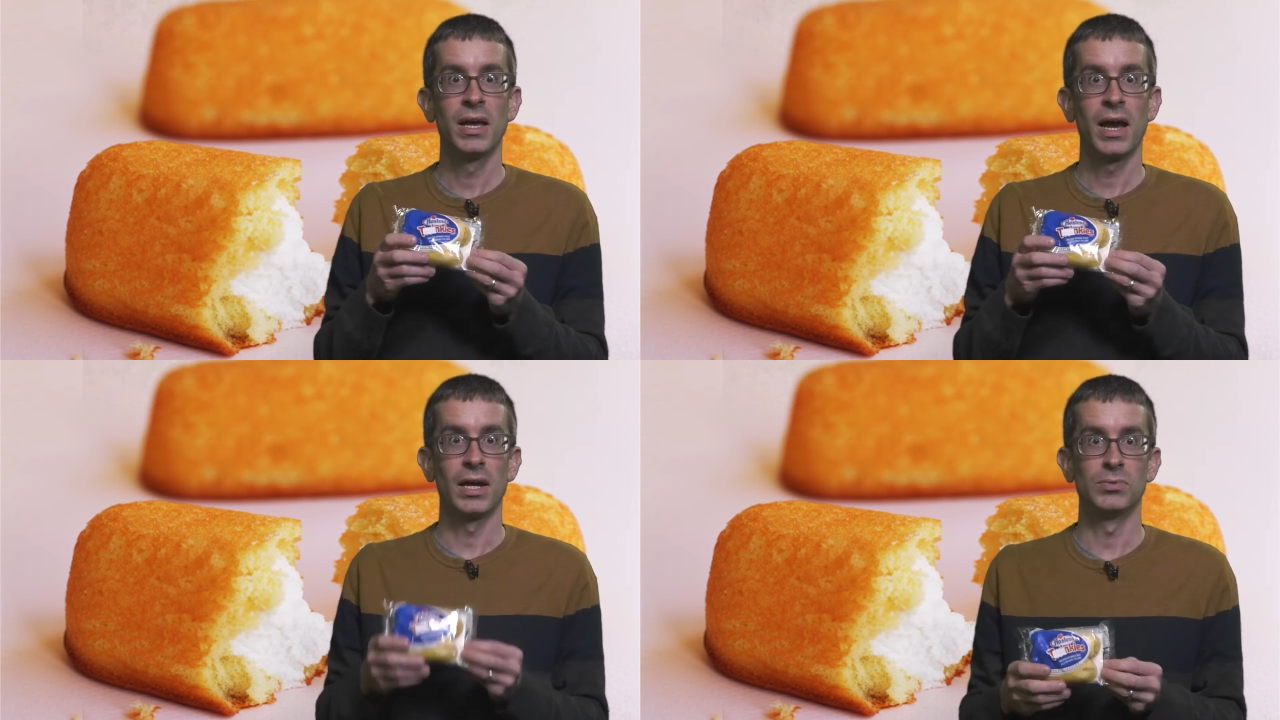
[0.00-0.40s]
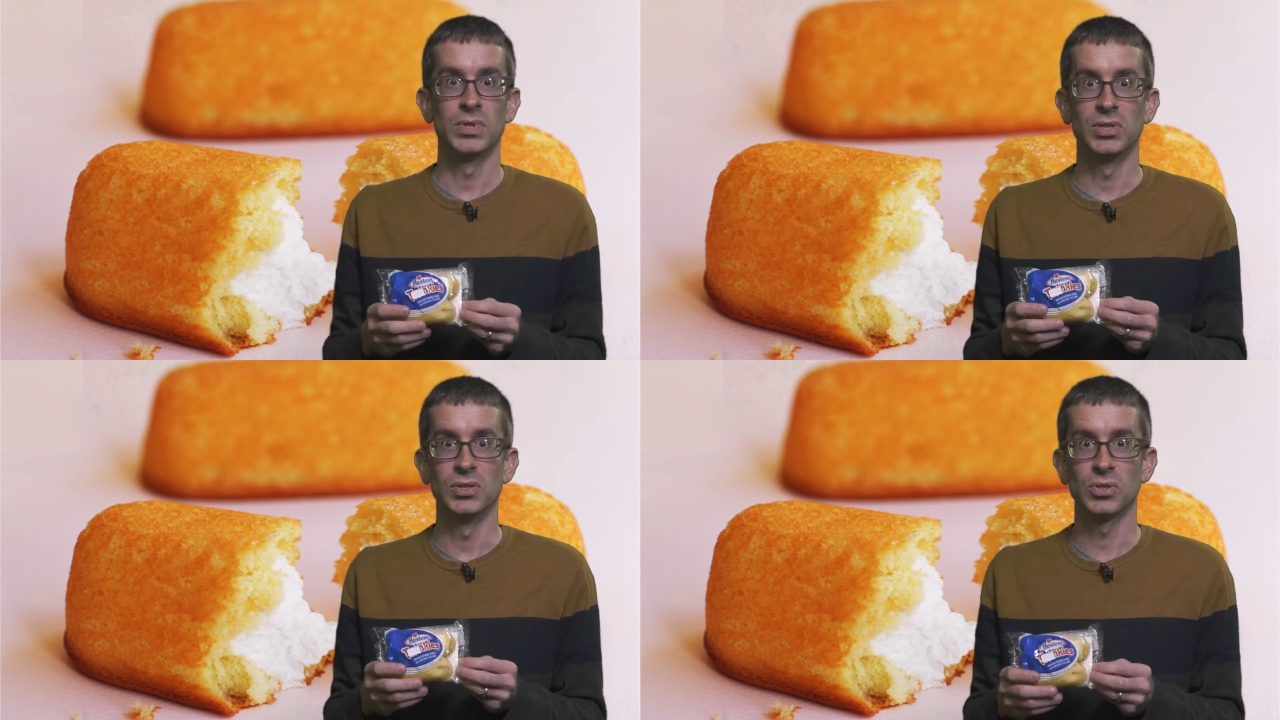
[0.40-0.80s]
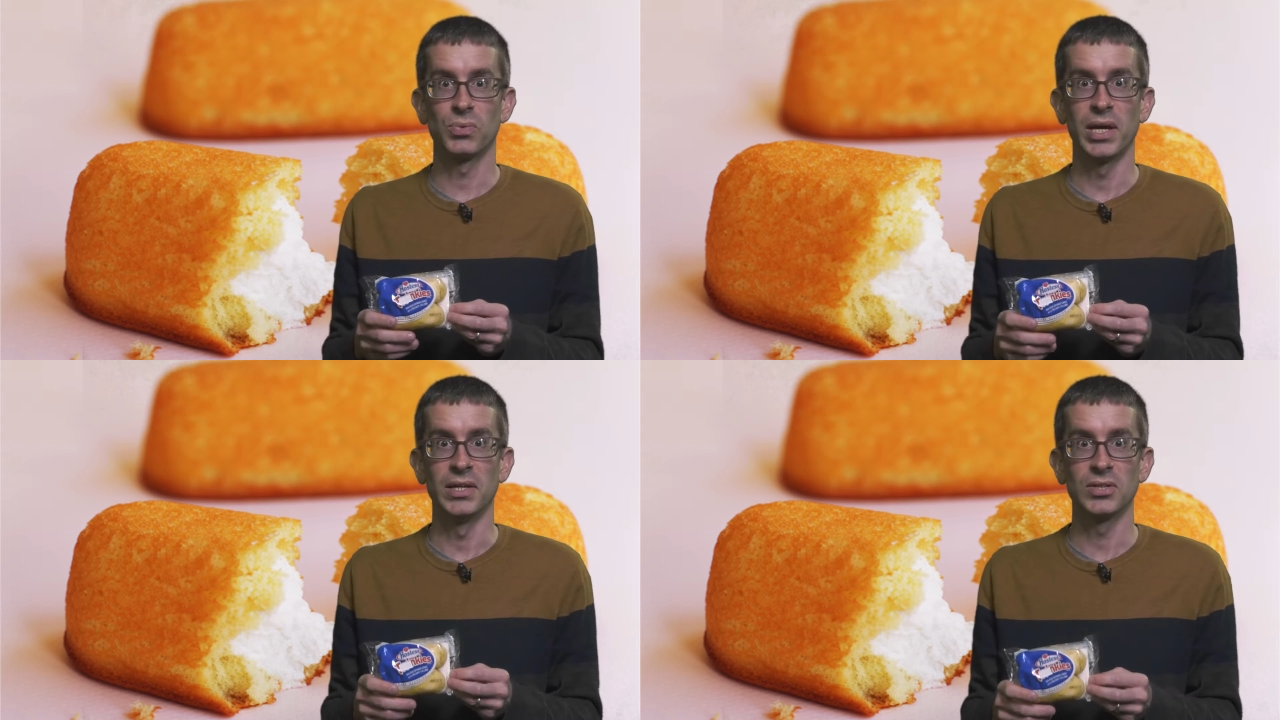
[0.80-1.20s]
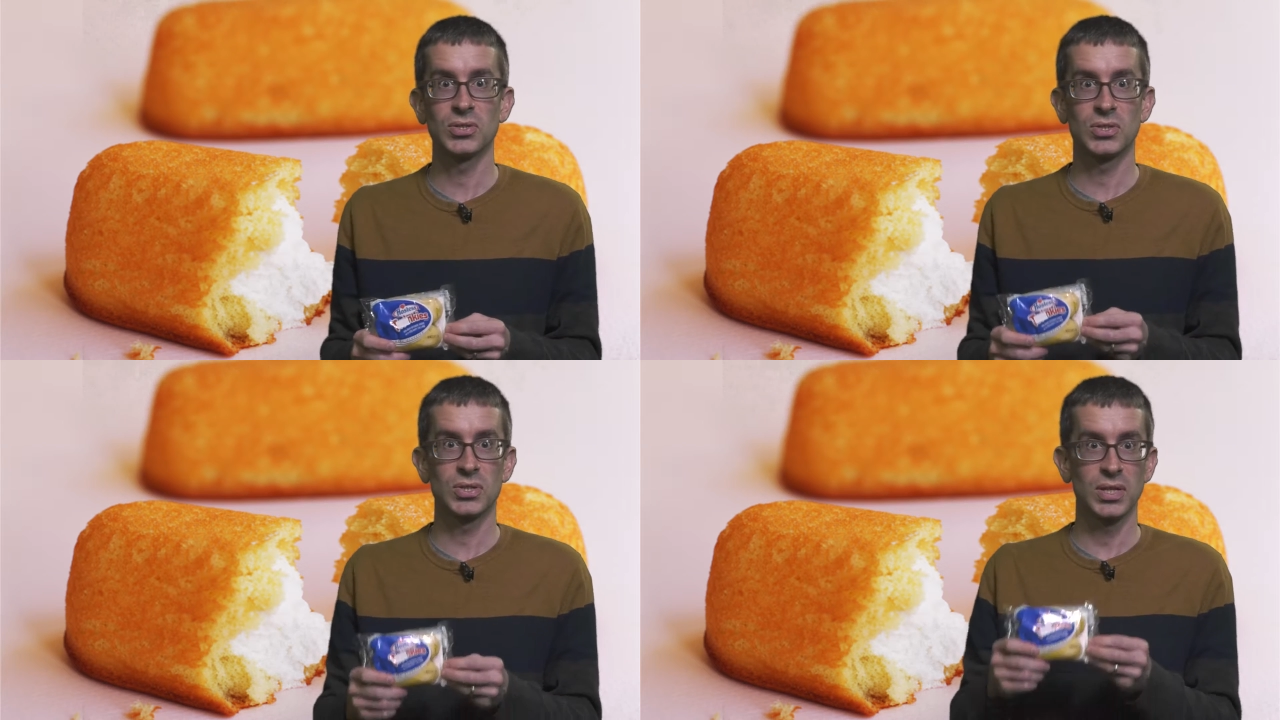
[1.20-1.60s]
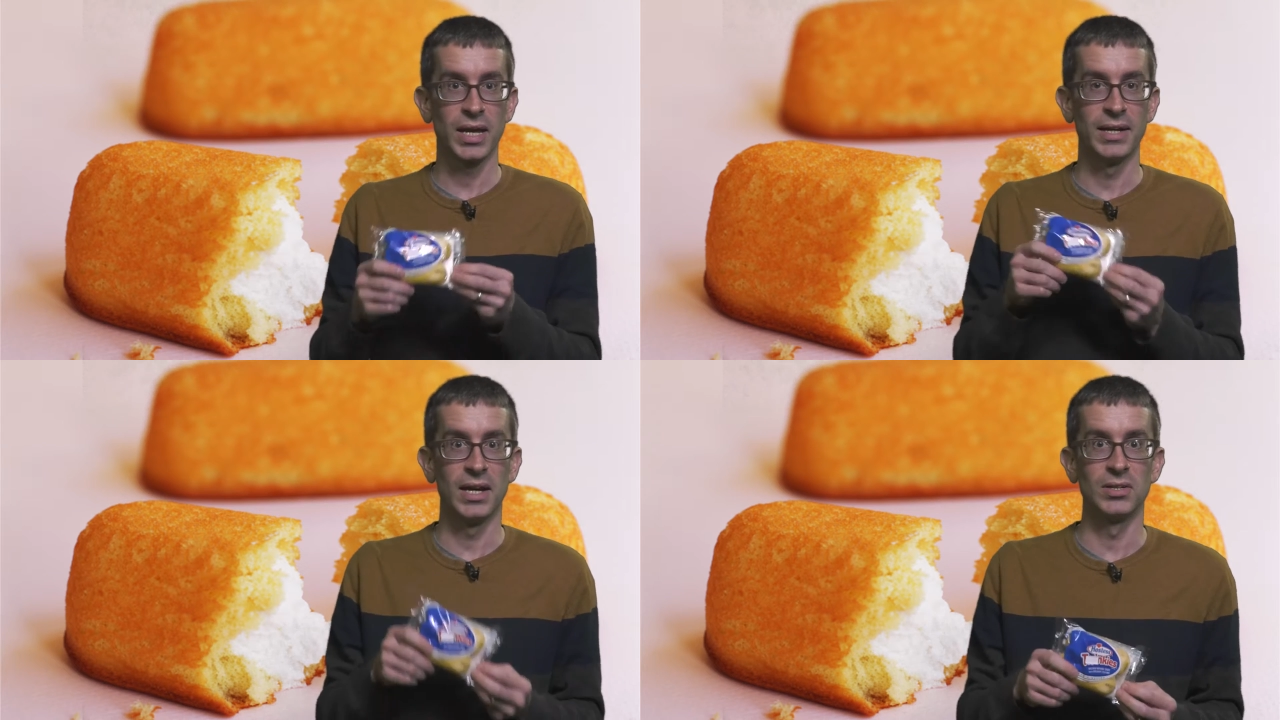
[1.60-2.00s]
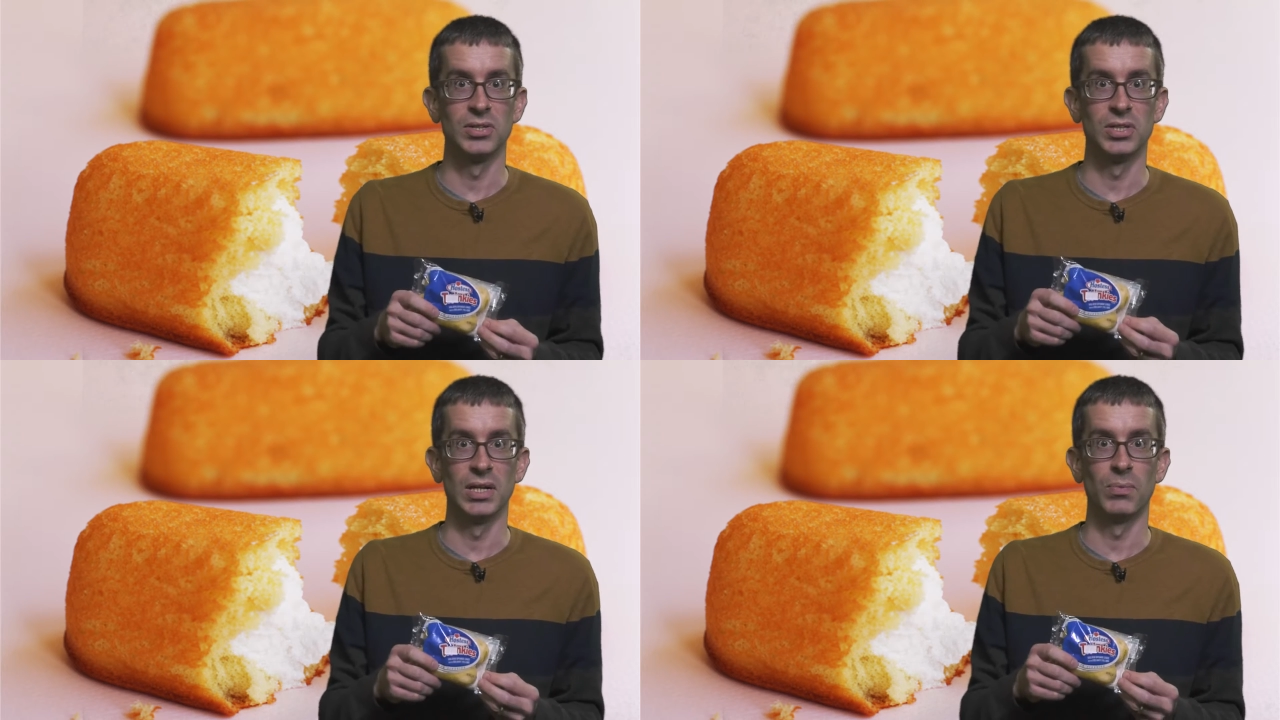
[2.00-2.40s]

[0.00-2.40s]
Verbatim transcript: how to reduce waste and energy